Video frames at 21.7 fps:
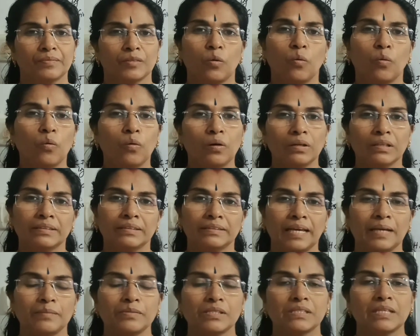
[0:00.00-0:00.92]
all the
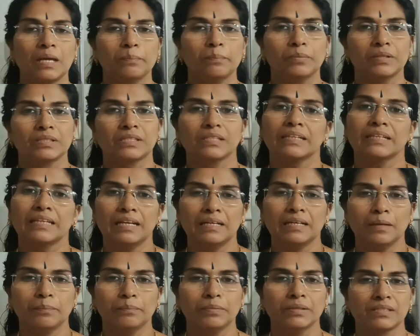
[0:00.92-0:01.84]
types numbers, real
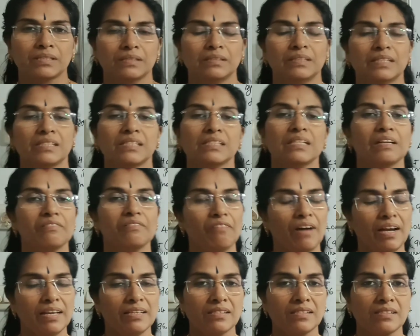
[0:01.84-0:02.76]
numbers, just
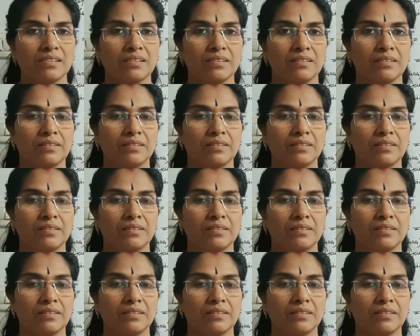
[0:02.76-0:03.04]
revised.